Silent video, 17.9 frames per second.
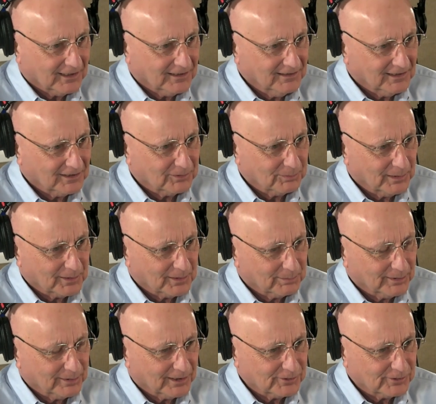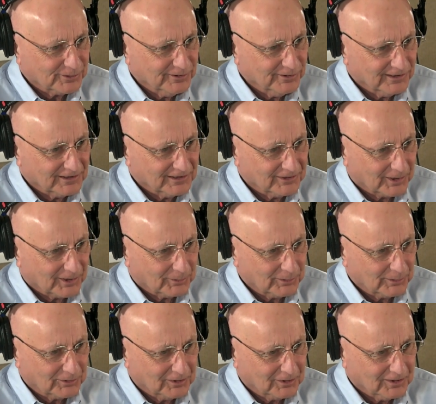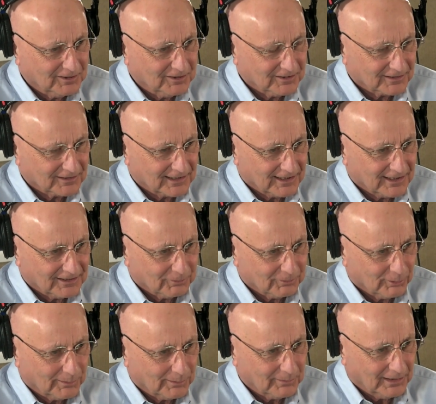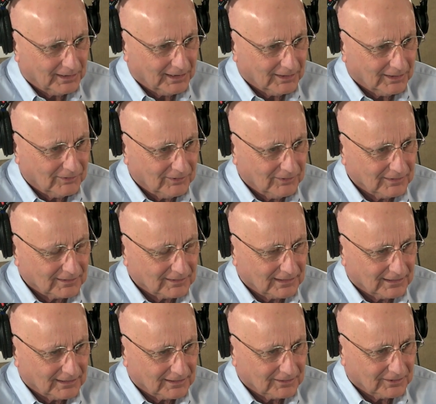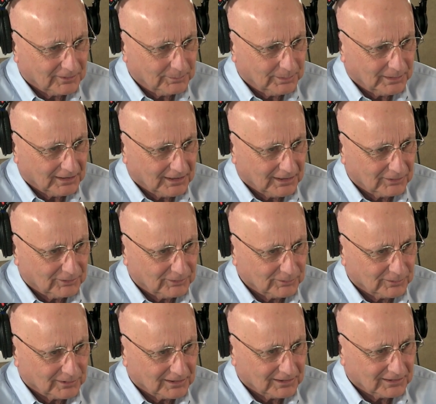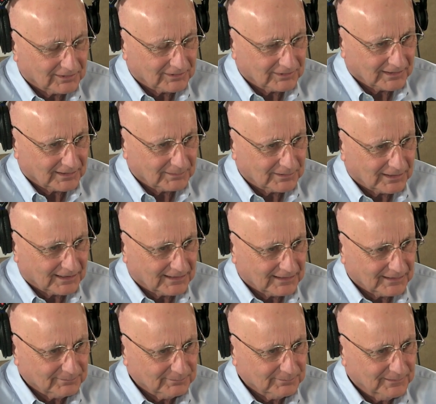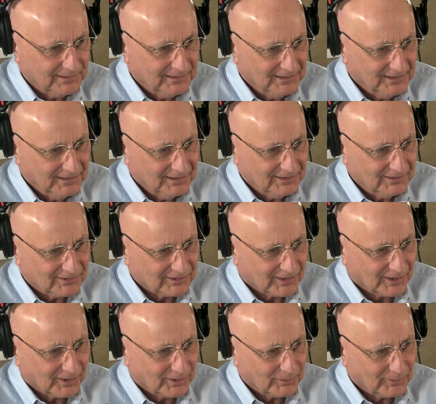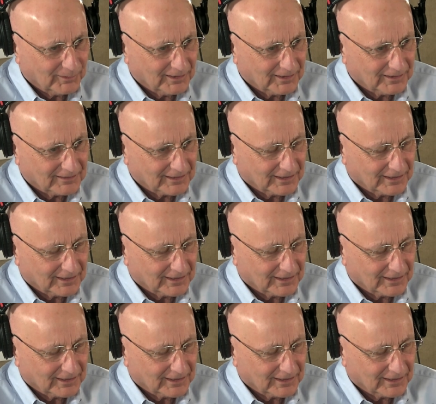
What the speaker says: It's been a pleasure. It's always good to kind of reminisce and get a little bit of history at the same time. So thank